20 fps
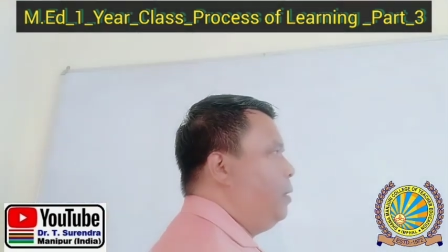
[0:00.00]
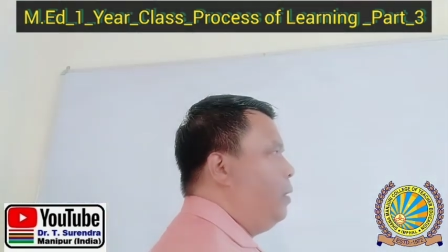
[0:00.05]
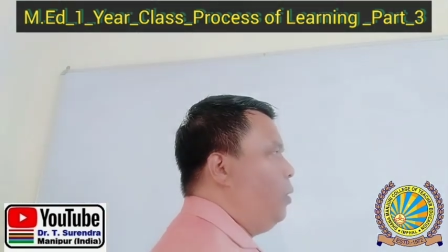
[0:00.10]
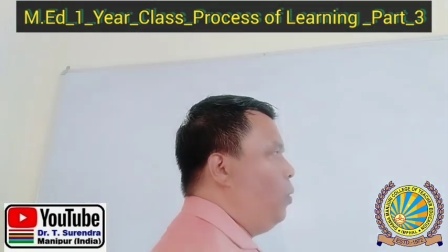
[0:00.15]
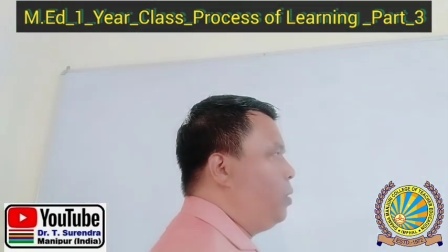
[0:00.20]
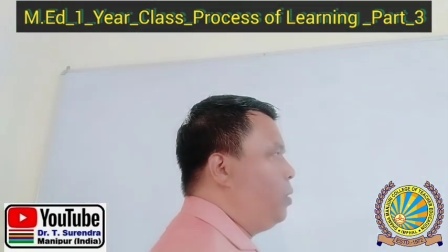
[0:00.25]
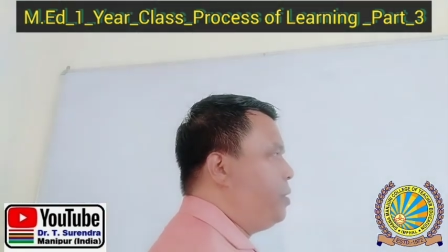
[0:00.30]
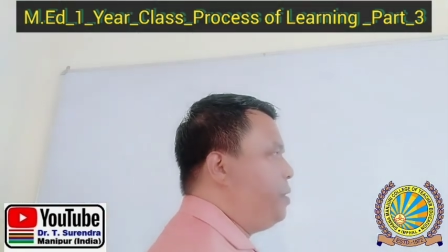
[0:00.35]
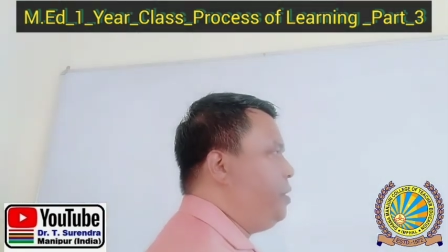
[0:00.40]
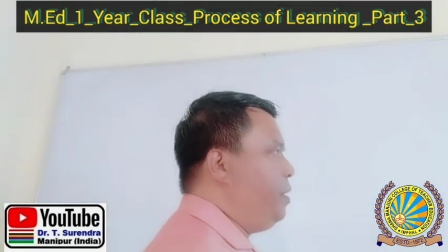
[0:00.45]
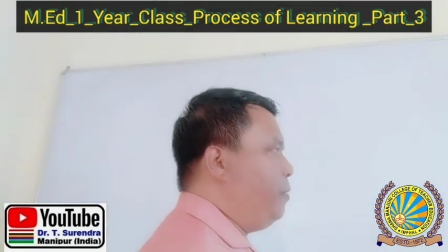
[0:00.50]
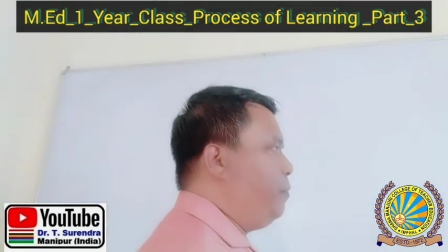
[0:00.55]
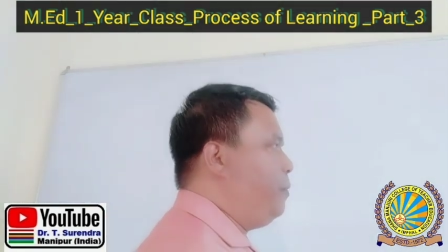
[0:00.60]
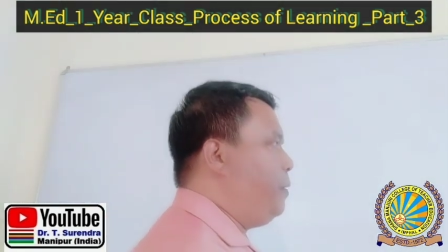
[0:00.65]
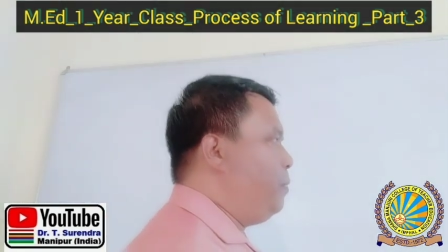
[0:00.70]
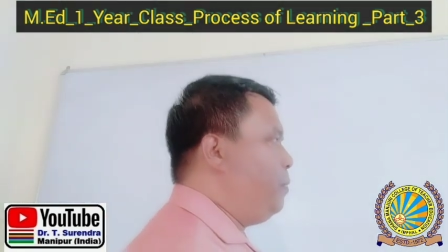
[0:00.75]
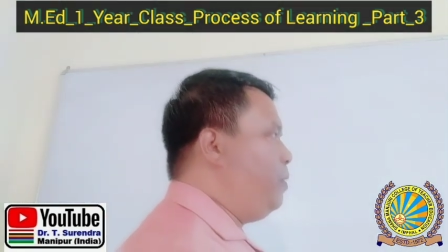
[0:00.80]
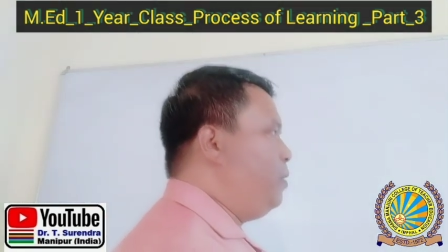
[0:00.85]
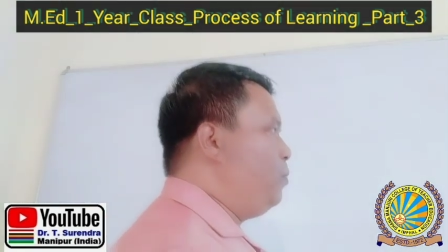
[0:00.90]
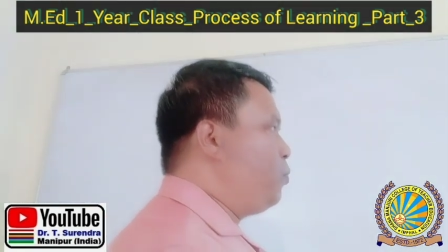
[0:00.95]
already
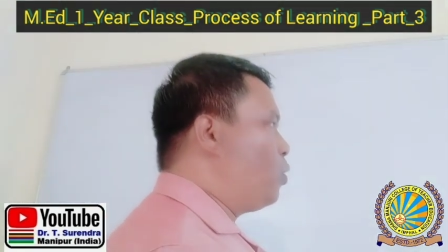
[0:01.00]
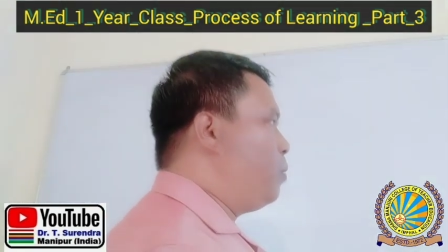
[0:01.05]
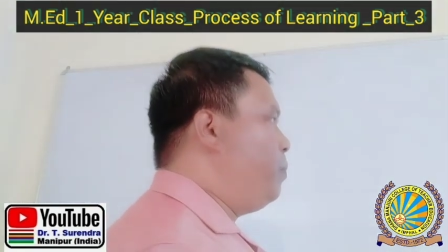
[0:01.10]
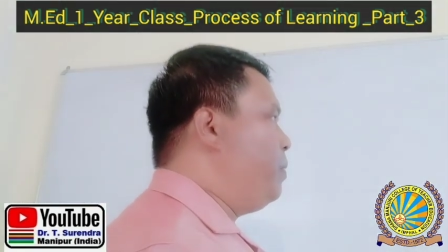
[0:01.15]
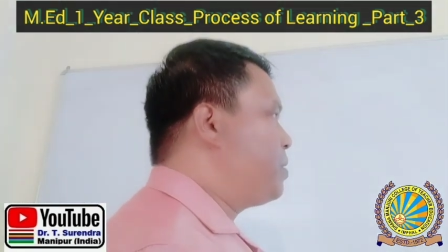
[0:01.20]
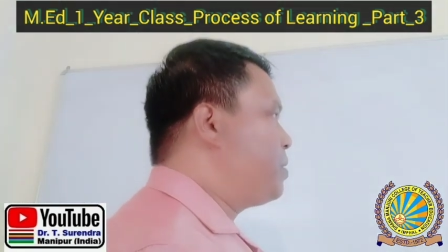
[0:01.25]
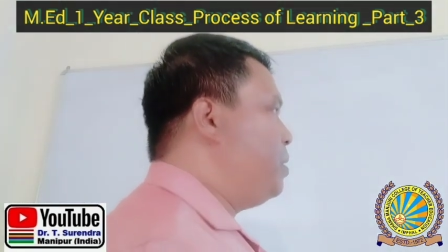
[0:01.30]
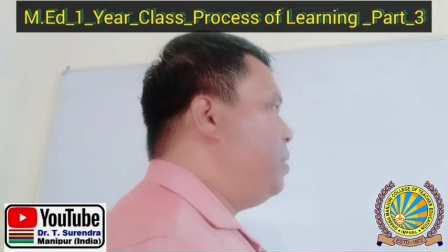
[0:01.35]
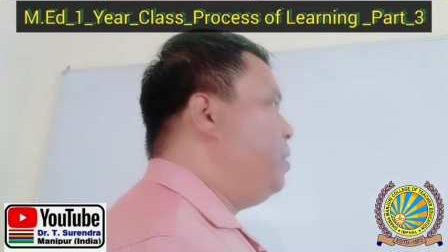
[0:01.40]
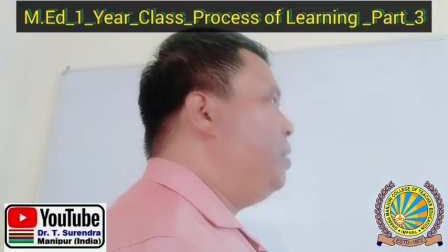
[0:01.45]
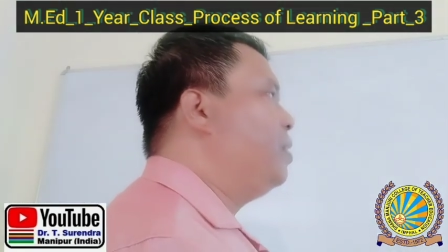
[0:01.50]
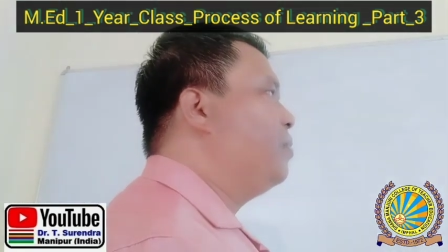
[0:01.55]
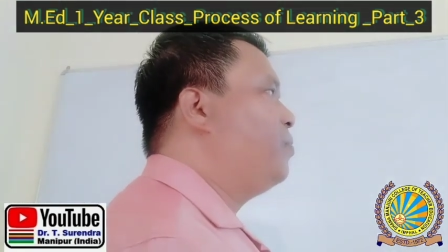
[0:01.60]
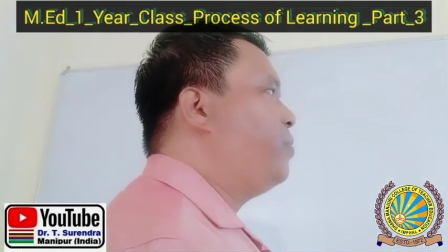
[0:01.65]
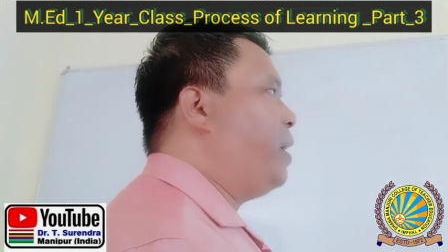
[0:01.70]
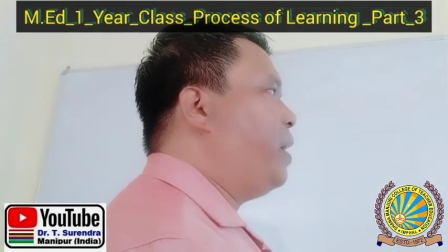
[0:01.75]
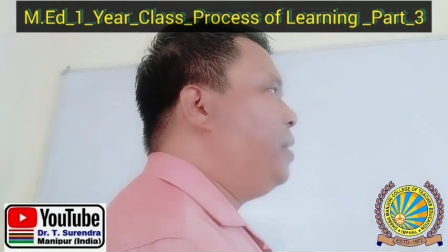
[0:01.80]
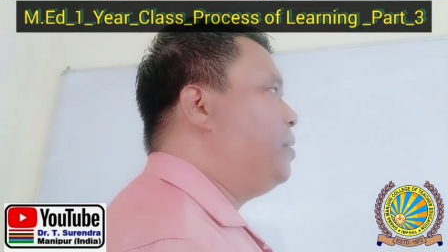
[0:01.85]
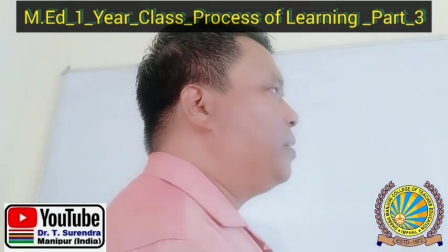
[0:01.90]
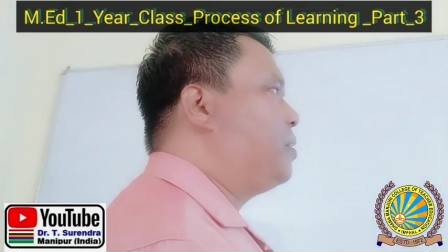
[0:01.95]
available information in the
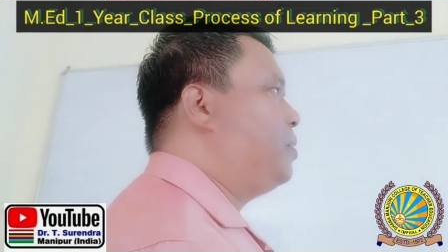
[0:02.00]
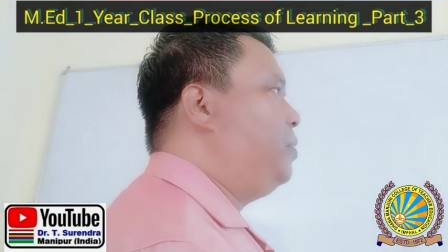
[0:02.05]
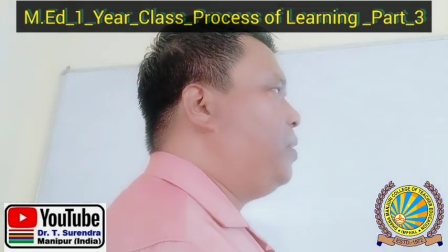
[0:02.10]
brain